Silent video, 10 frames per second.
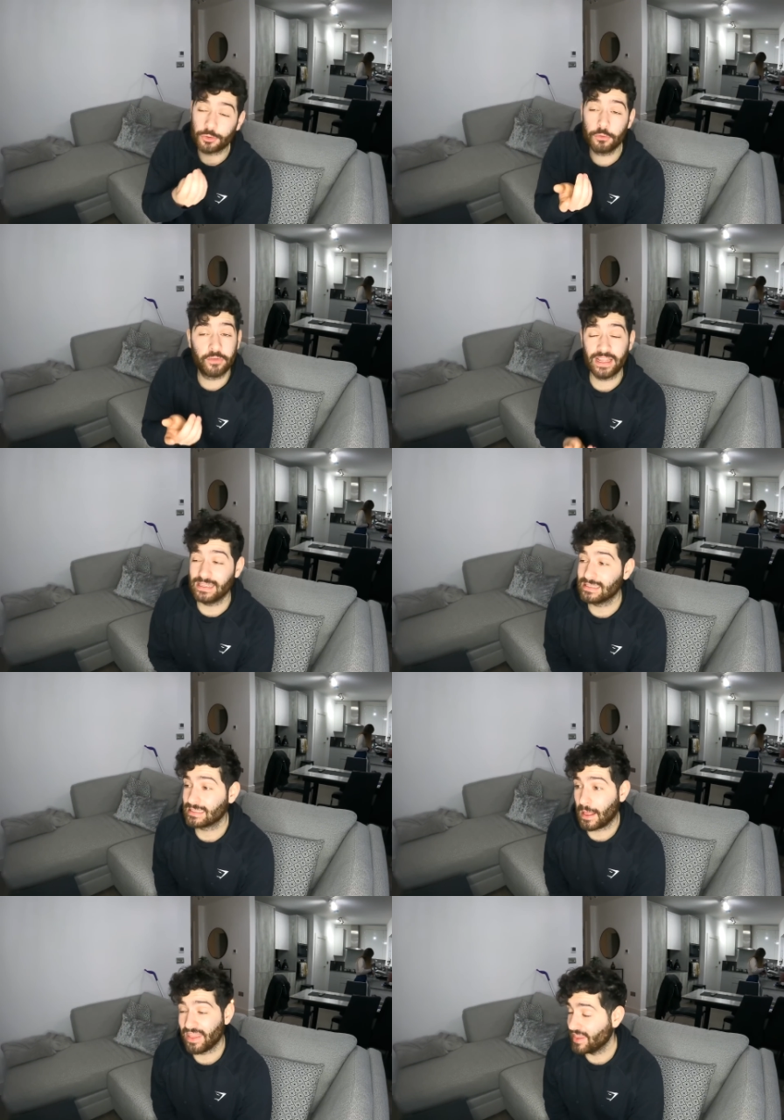truth
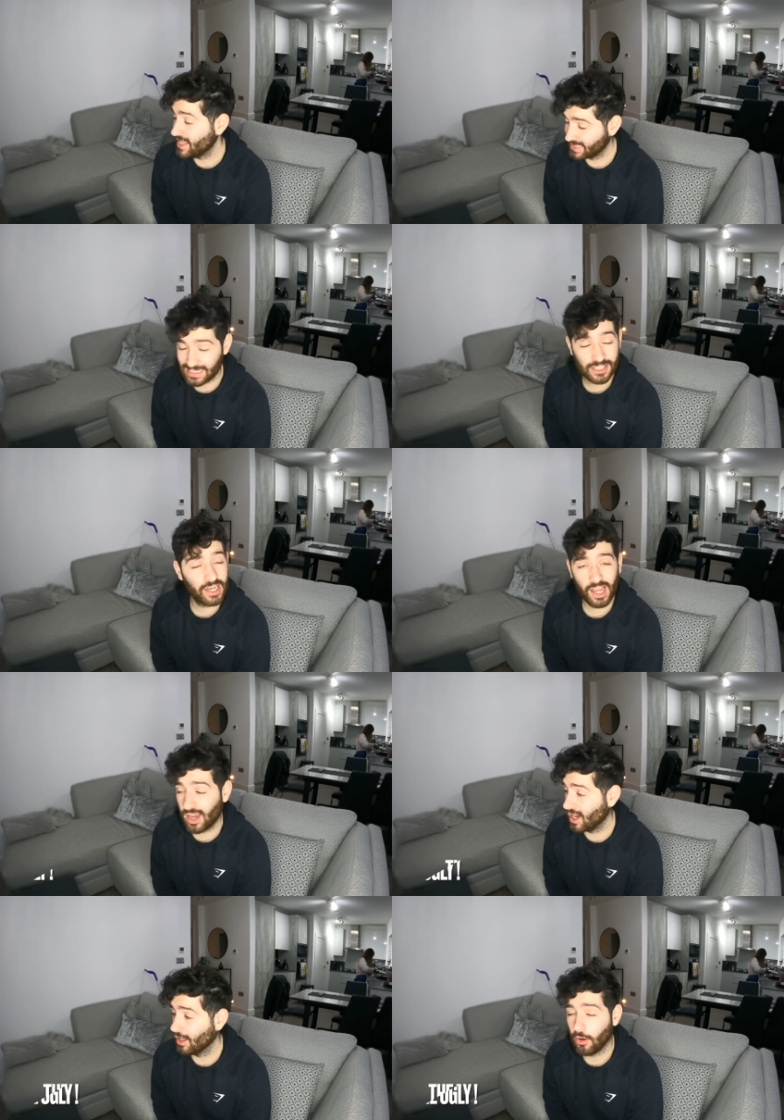is, and this is going to
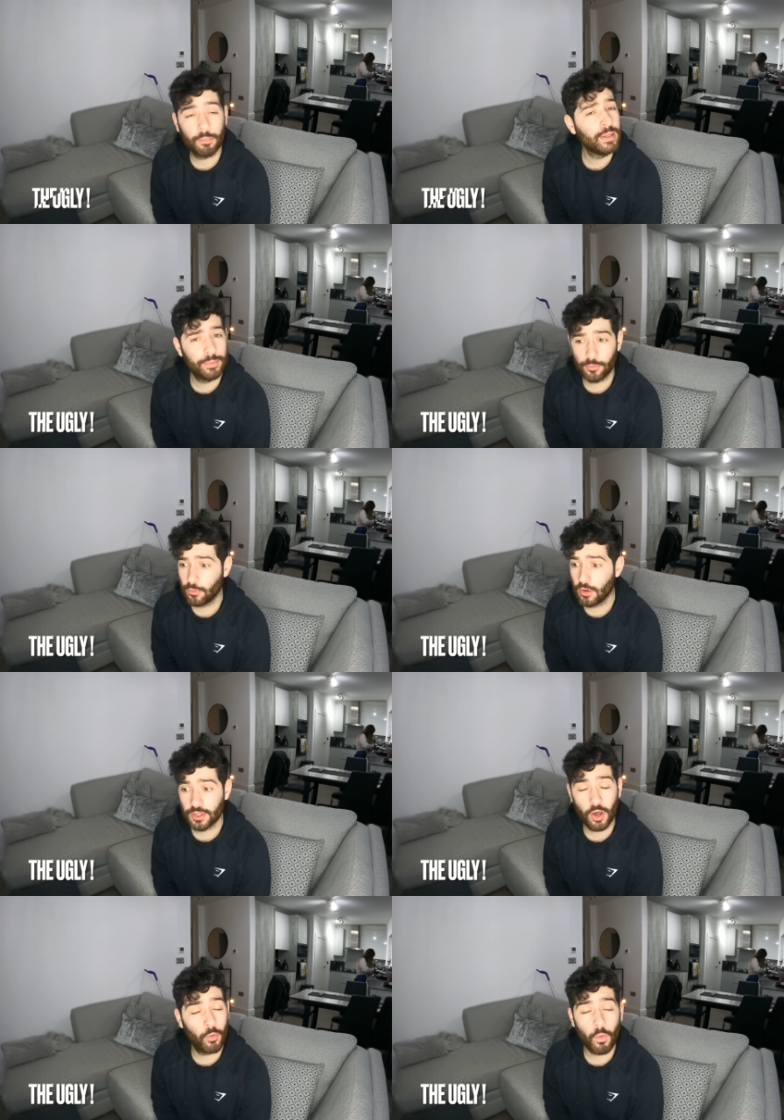hurt a lot of people.
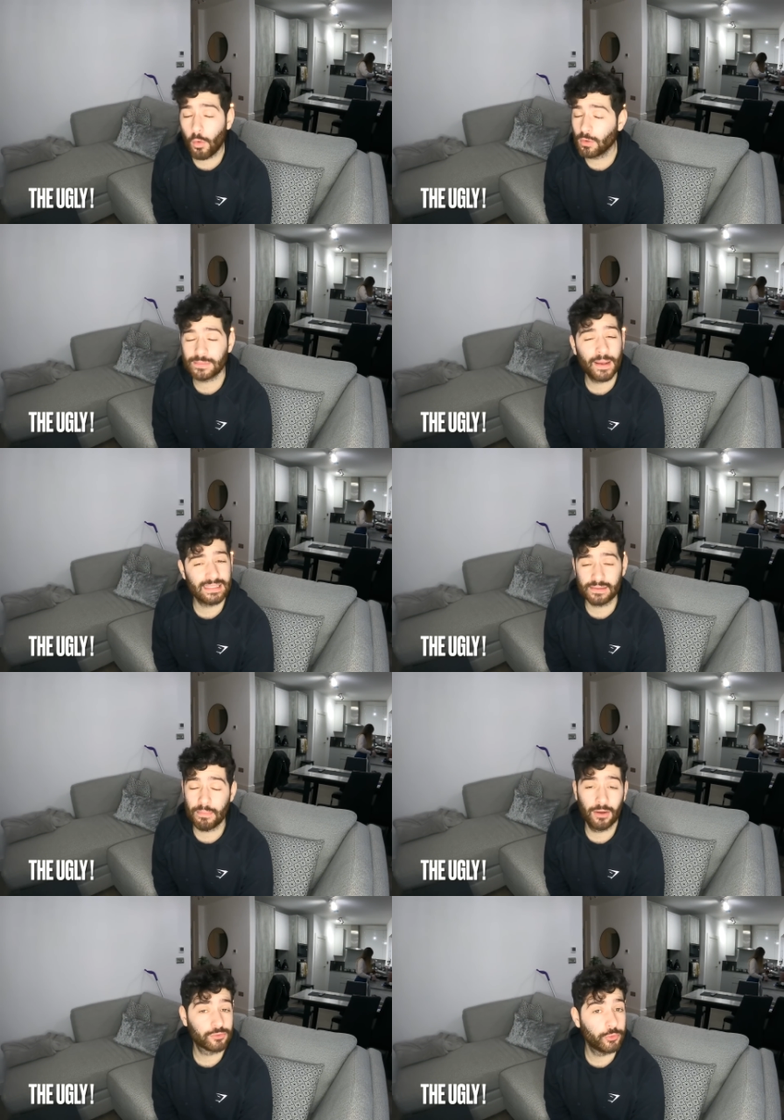Yo, what was
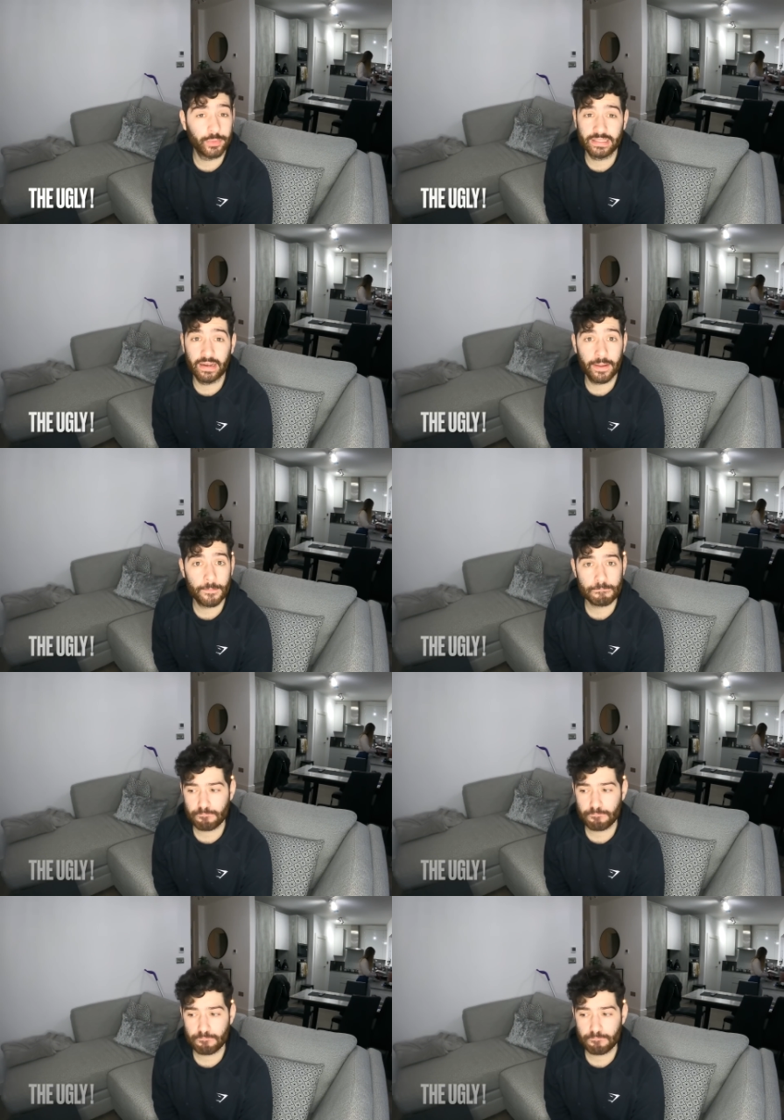Mason Mount doing today?